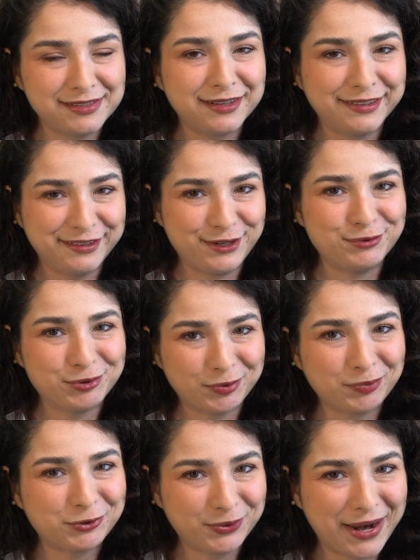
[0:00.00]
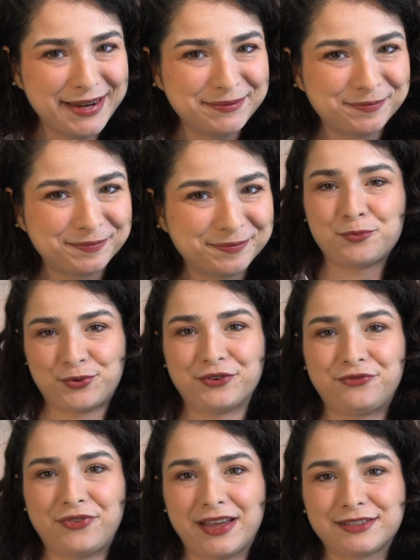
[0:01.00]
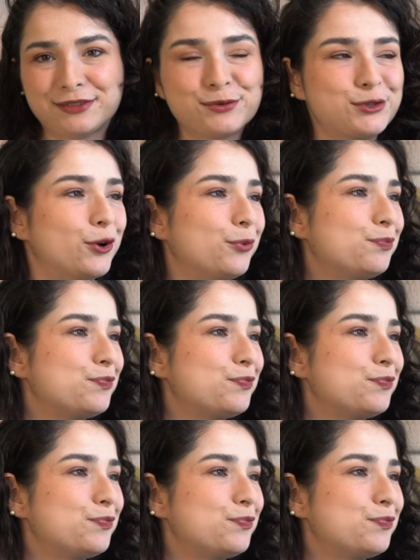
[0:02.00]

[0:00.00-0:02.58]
in the living room, right? Perfect. So